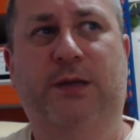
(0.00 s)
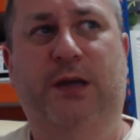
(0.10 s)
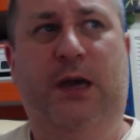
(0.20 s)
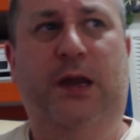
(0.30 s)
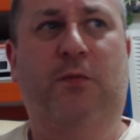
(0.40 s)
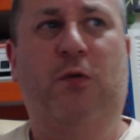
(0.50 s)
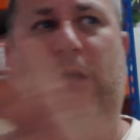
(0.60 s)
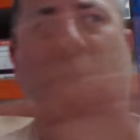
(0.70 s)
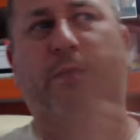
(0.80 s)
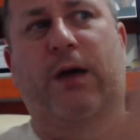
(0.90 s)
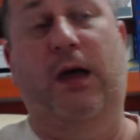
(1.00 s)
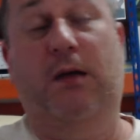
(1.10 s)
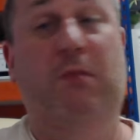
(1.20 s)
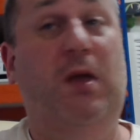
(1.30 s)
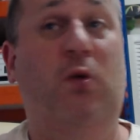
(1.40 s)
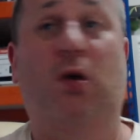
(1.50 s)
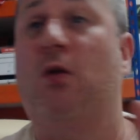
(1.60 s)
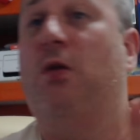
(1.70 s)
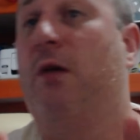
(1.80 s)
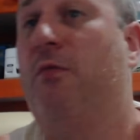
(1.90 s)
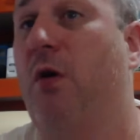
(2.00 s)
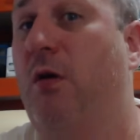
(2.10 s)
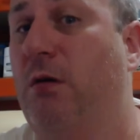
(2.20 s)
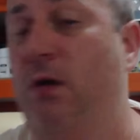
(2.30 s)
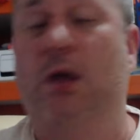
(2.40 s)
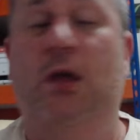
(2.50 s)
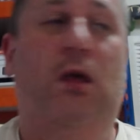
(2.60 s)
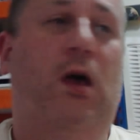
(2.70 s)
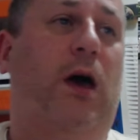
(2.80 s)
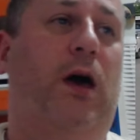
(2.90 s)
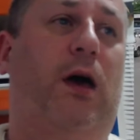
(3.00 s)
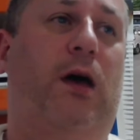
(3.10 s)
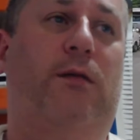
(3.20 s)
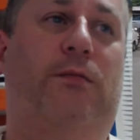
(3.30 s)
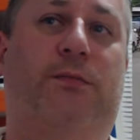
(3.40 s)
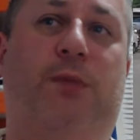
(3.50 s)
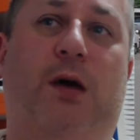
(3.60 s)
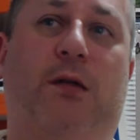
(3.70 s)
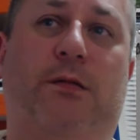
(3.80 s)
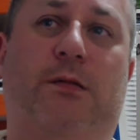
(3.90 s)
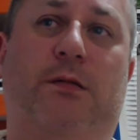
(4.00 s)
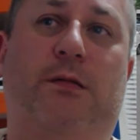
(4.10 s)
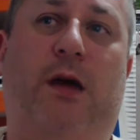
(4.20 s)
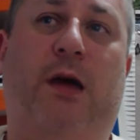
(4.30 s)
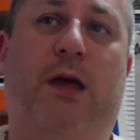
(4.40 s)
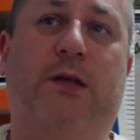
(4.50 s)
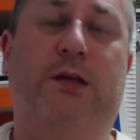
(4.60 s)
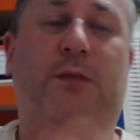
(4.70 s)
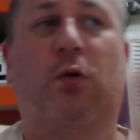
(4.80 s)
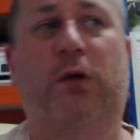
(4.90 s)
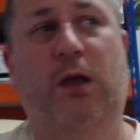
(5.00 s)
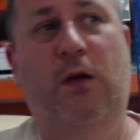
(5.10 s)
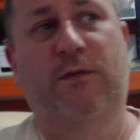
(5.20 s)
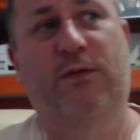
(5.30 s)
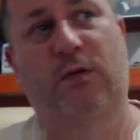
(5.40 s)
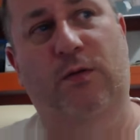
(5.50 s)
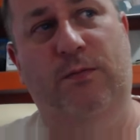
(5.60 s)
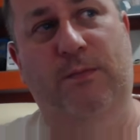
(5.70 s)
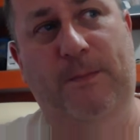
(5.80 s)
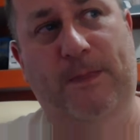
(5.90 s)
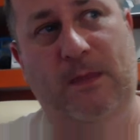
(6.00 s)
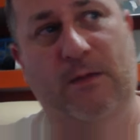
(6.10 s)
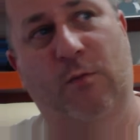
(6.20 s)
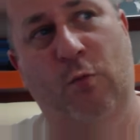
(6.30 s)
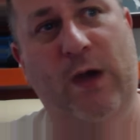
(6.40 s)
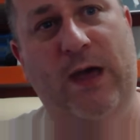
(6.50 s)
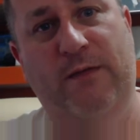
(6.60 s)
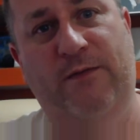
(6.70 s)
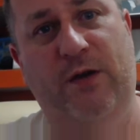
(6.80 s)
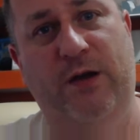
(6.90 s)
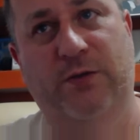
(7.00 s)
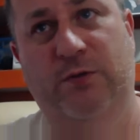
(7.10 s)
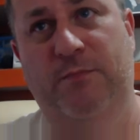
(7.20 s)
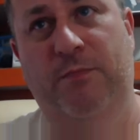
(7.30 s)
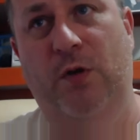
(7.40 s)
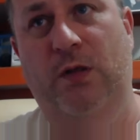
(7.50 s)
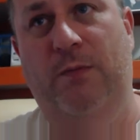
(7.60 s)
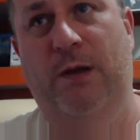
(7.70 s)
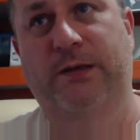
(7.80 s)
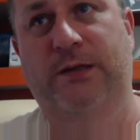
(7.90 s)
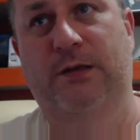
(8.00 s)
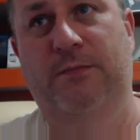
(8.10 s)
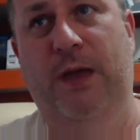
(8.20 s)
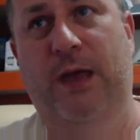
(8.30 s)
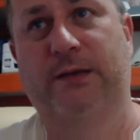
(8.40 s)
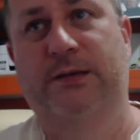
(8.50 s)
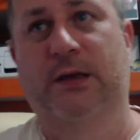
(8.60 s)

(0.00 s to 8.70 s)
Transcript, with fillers: and then working back. Maybe I got that wrong, um, but I can't see the point of going from where the fire has already burned the place to bits